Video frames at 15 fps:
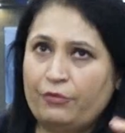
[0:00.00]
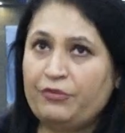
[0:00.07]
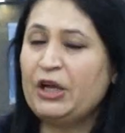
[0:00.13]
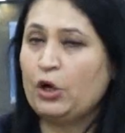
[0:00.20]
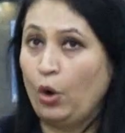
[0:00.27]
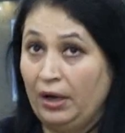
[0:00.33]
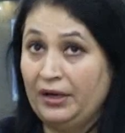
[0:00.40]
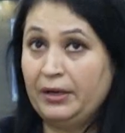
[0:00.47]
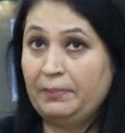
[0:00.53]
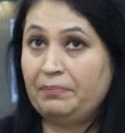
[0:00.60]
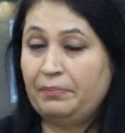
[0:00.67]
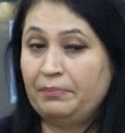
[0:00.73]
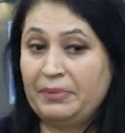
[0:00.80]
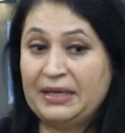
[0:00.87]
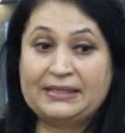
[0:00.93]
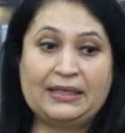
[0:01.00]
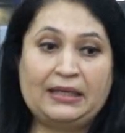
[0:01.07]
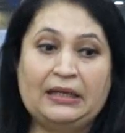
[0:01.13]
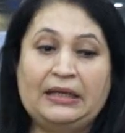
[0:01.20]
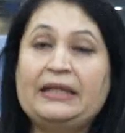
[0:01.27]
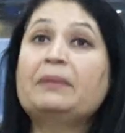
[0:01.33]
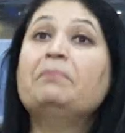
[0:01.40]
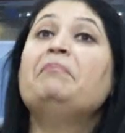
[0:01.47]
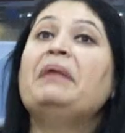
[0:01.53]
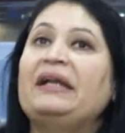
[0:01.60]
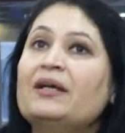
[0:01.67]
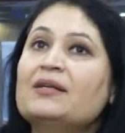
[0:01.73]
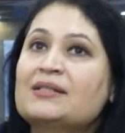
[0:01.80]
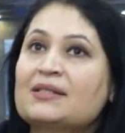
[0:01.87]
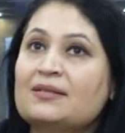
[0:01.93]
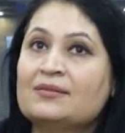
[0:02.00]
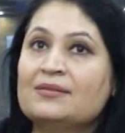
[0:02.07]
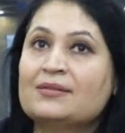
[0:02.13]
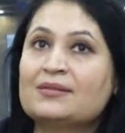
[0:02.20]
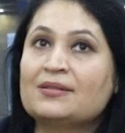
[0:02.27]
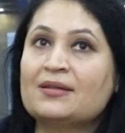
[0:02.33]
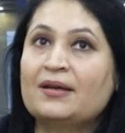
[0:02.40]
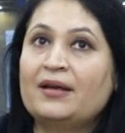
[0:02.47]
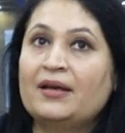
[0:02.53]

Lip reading: we call it basically the meta skills.